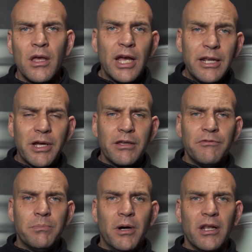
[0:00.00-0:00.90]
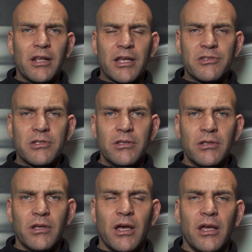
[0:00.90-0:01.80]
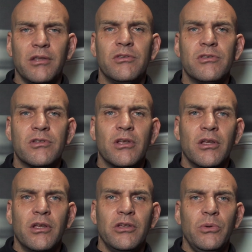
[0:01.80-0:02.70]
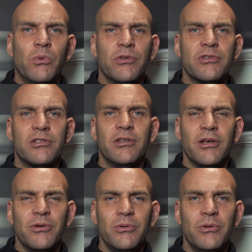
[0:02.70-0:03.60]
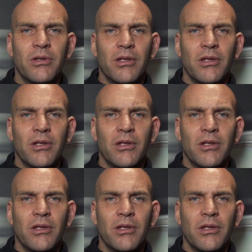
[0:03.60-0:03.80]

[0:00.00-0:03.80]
Anyway, if you're buying an Aston and you want to know